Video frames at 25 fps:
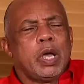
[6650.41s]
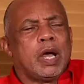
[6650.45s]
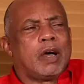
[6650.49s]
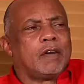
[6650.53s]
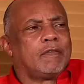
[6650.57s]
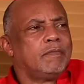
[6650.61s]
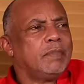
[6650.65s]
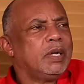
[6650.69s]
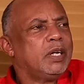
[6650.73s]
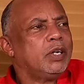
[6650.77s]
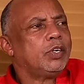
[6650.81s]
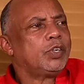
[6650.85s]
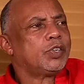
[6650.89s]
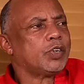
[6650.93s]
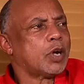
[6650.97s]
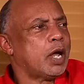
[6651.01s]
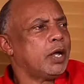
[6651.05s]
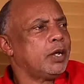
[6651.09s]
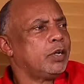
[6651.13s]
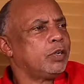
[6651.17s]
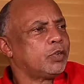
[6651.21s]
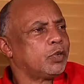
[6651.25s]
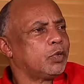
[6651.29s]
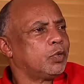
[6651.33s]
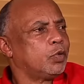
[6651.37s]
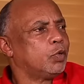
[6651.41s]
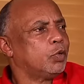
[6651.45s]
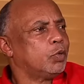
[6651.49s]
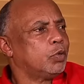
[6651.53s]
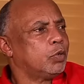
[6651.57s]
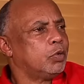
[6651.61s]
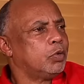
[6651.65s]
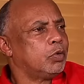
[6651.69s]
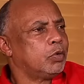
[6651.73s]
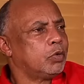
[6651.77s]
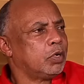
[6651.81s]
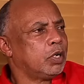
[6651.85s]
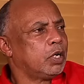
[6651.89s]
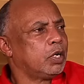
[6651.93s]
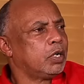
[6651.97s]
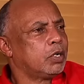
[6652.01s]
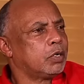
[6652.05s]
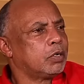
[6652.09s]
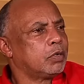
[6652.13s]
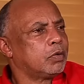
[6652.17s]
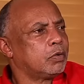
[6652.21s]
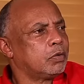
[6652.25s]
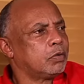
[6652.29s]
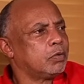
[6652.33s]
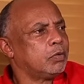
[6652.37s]
have been trying to do, you
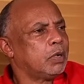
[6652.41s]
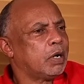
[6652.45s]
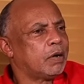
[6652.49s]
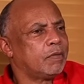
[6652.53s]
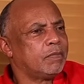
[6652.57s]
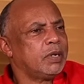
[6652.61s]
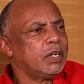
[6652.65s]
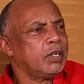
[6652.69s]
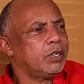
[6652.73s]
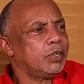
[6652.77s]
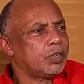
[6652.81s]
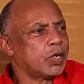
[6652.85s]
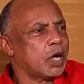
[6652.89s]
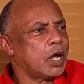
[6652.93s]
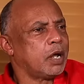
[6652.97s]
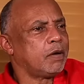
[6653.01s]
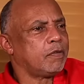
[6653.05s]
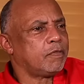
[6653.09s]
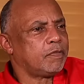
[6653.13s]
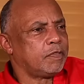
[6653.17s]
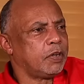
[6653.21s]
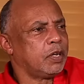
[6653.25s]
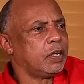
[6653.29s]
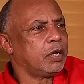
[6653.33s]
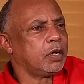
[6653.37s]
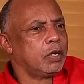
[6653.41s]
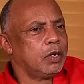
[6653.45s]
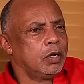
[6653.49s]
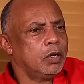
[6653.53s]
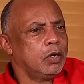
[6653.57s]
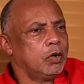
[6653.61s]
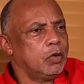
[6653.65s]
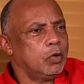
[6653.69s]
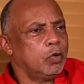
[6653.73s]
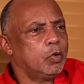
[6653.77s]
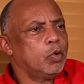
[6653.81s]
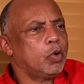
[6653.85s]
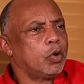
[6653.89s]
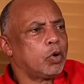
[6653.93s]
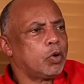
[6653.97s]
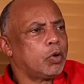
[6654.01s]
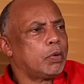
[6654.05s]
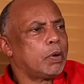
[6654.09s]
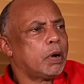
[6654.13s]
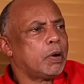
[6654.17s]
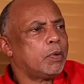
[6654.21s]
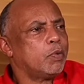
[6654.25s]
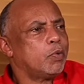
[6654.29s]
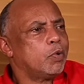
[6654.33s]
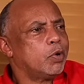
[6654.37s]
know. We have been trying to hold
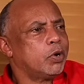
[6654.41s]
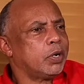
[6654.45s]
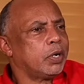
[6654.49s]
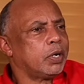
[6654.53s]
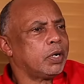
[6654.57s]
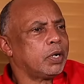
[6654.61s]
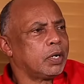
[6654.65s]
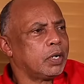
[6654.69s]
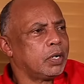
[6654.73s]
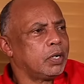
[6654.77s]
our own,